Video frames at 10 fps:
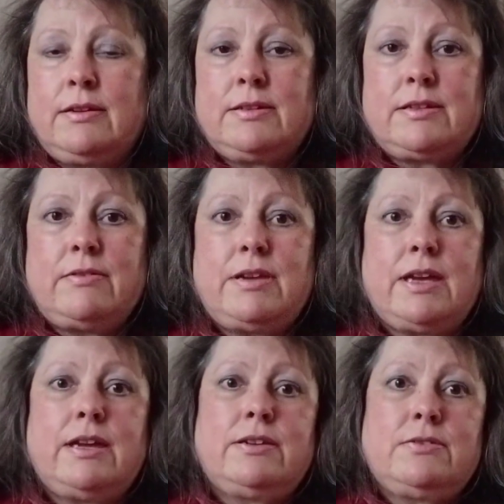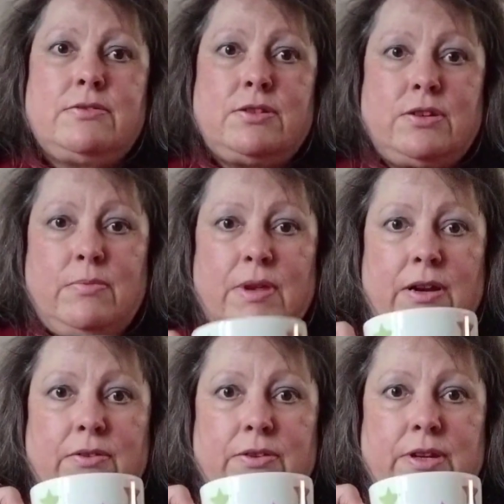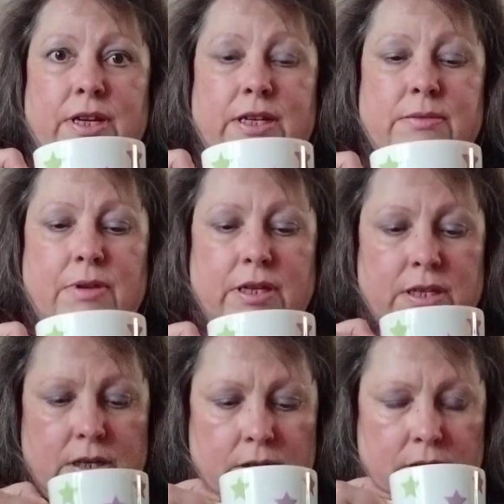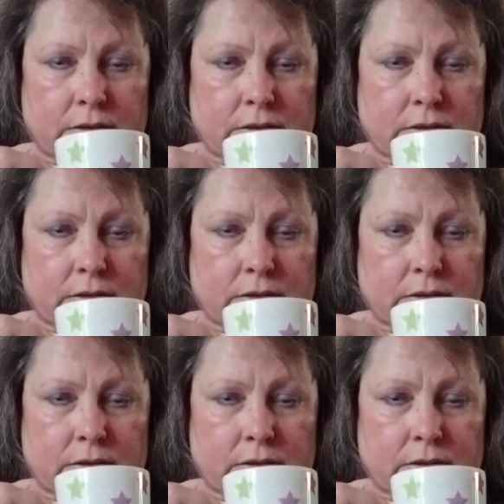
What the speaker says: So it's took a bit longer than I expected.